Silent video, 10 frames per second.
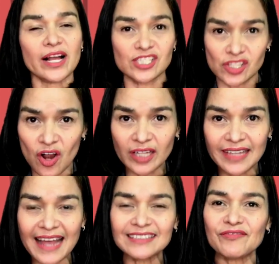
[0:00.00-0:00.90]
while
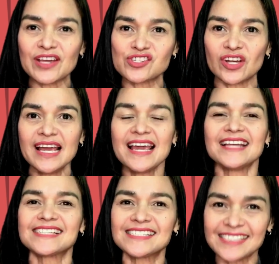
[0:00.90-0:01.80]
slot activation
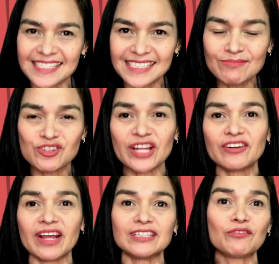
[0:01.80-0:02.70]
is a
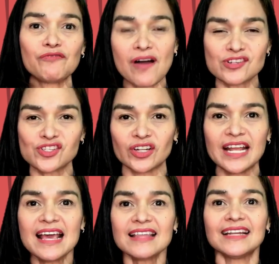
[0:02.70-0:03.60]
system-generated function
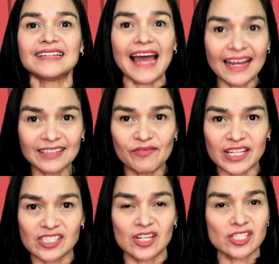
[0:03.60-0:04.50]
that
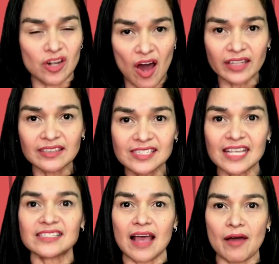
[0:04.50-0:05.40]
activates the slot
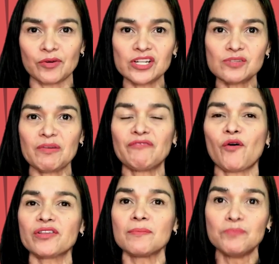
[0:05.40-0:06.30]
6 hours
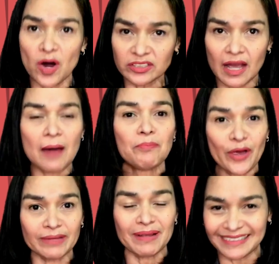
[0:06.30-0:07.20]
before the booked
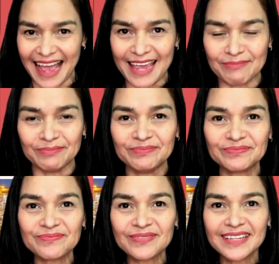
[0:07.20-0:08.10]
appointment time.
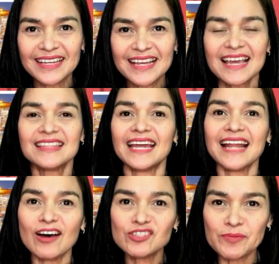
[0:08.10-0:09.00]
The
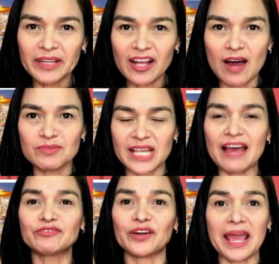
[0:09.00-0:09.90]
announcement comes
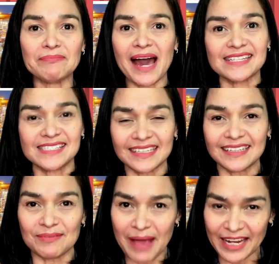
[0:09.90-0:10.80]
after
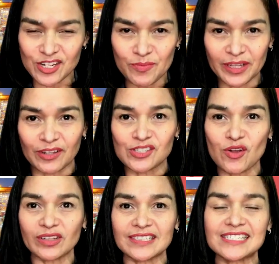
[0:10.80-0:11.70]
MICT management
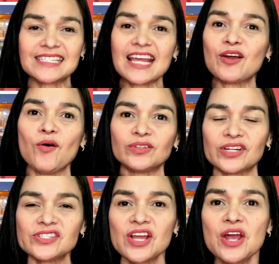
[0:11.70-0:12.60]
consulted
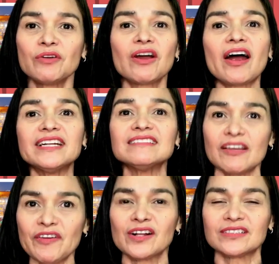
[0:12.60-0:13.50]
stakeholders
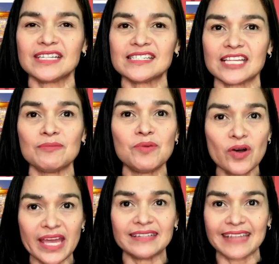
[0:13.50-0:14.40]
regarding difficulties in
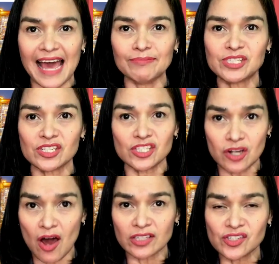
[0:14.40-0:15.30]
booking
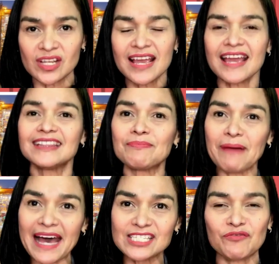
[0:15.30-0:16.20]
TABS slots in
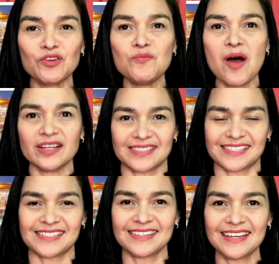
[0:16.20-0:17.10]
the past few
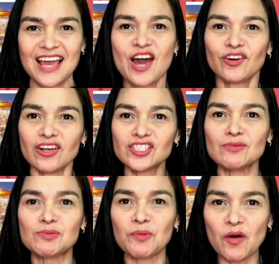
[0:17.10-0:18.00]
months.
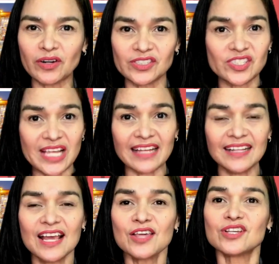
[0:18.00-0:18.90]
Customs brokers
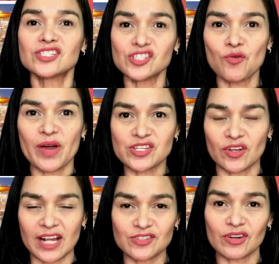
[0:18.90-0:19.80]
said the
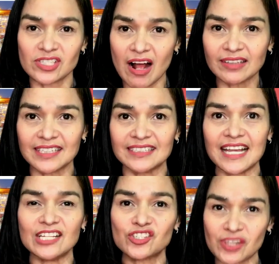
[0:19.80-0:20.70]
situation has
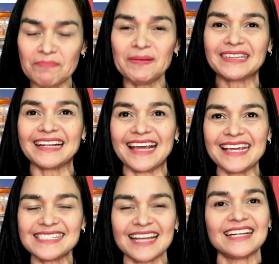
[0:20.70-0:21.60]
resulted in shipment
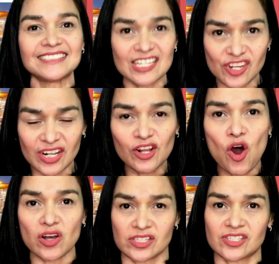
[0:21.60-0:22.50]
delays and additional
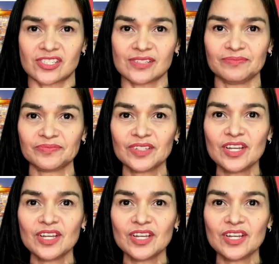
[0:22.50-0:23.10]
costs.